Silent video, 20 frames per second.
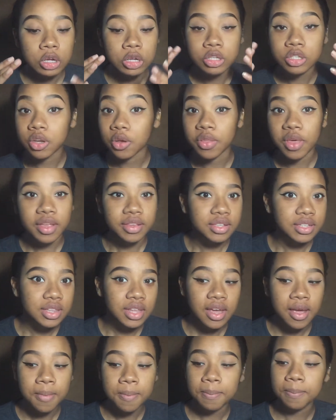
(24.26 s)
So that's
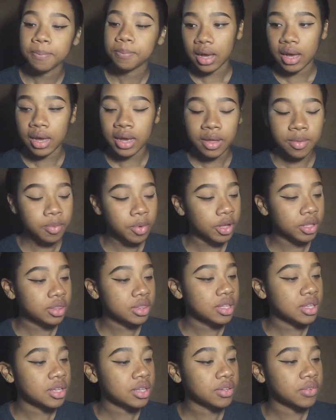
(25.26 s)
that. I
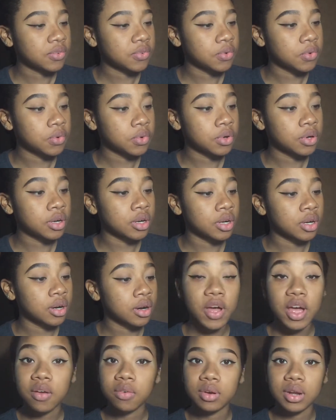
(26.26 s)
bought this for
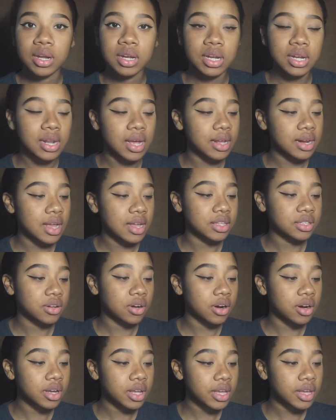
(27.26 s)
$5.99 at
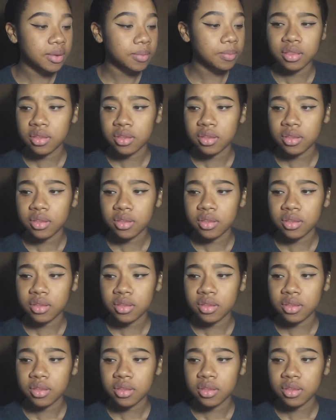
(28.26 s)
Target.